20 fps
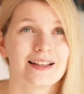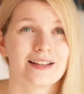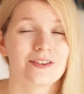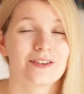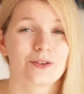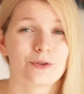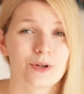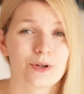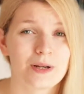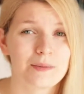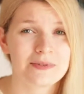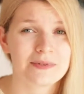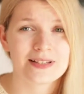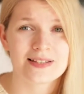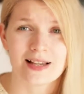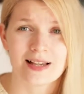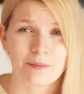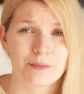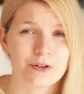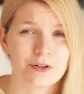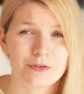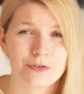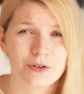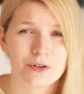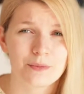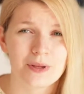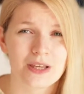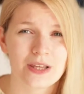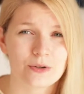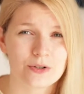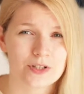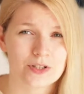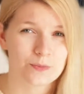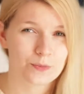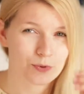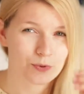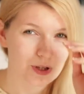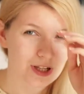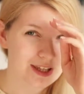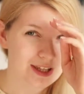screamed summer for me, or
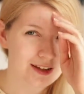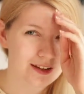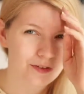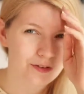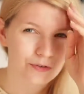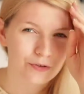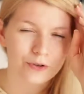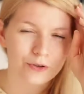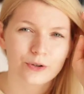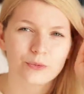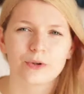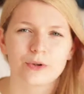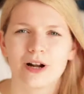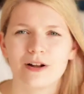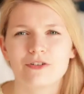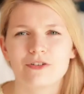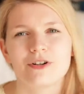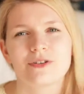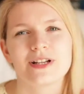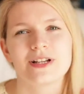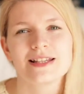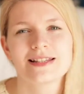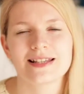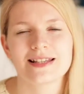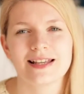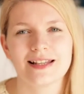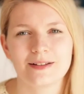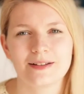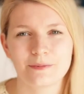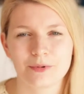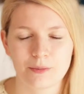spring for whatever reason,